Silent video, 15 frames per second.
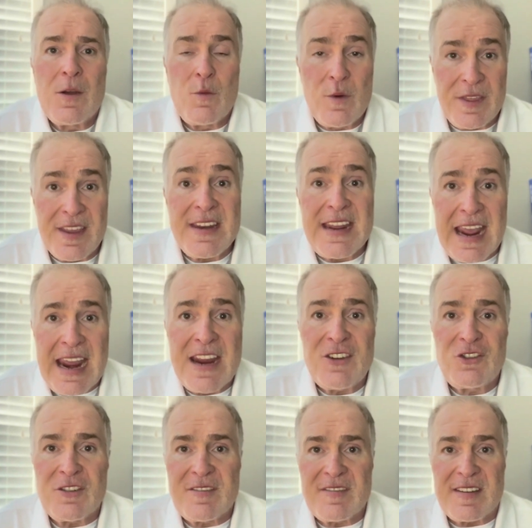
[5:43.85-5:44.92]
within
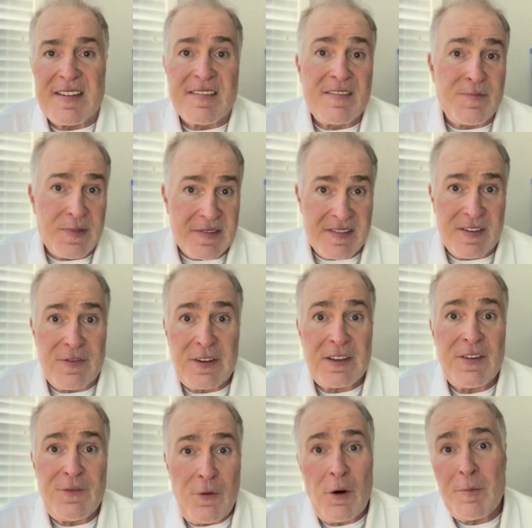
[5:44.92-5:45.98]
agencies
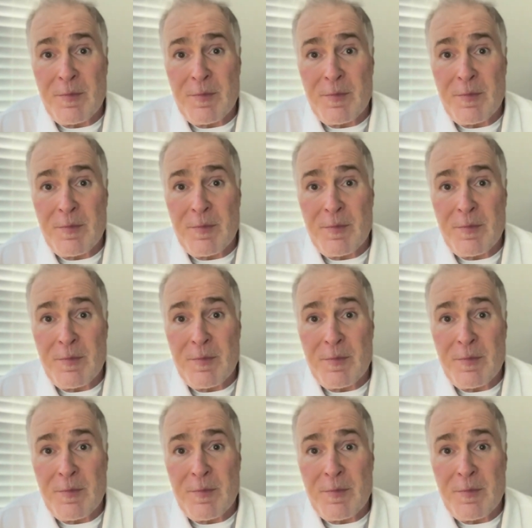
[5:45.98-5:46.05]
specifically for